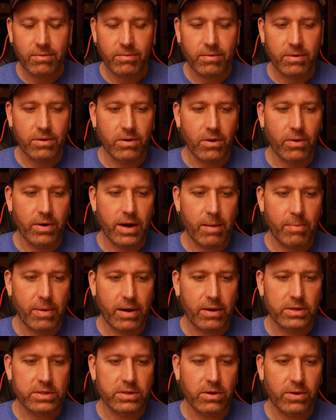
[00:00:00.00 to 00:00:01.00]
growing up.
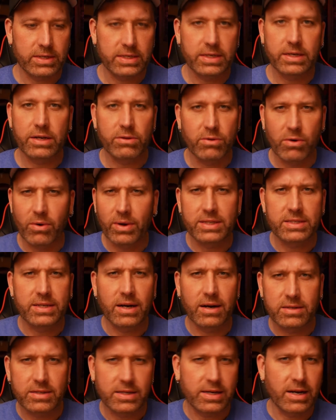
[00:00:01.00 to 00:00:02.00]
I was always into throwing
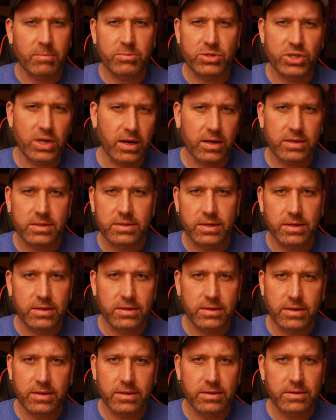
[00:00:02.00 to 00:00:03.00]
stars and nunchucks
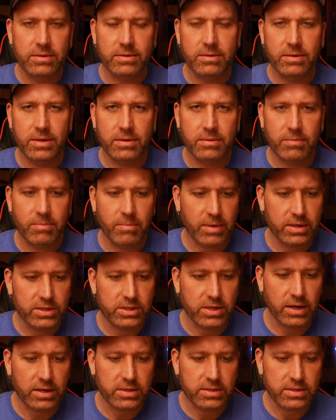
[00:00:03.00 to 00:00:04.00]
and
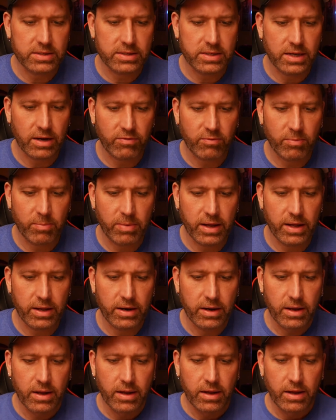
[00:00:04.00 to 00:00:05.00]
martial arts and stuff, but
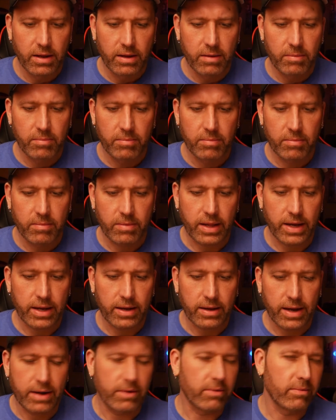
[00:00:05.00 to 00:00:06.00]

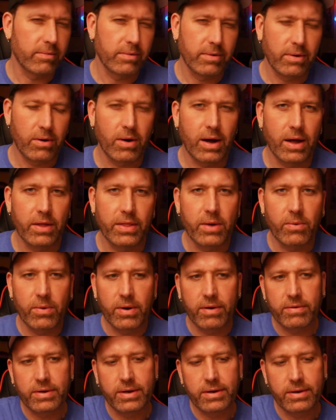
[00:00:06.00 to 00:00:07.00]
like, I don't know how they
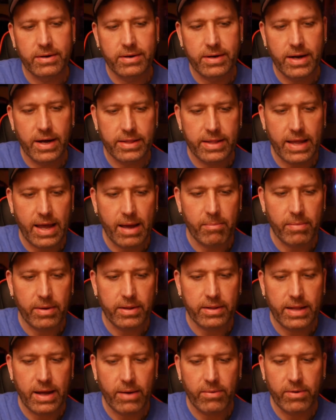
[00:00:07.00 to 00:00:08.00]
would have done that,
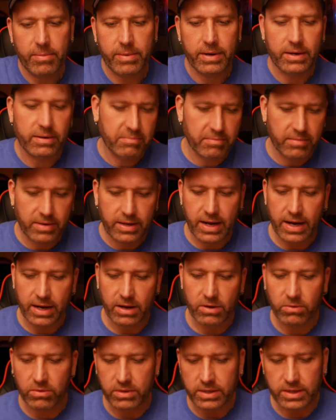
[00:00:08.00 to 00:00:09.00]
but that would have been kind
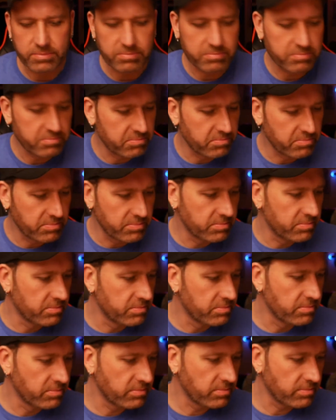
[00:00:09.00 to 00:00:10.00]
of cool to
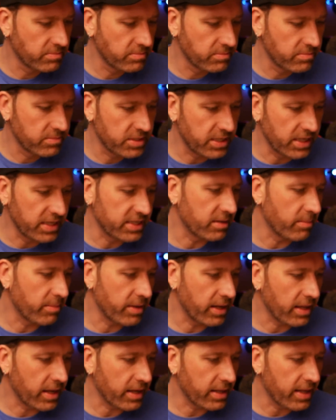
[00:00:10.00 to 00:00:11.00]
see
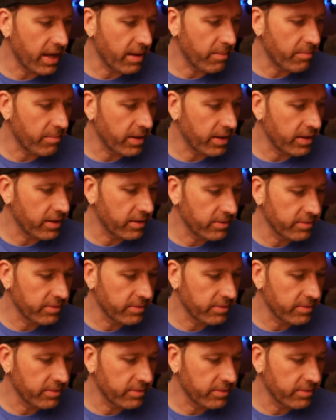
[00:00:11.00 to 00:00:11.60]
somebody like that. But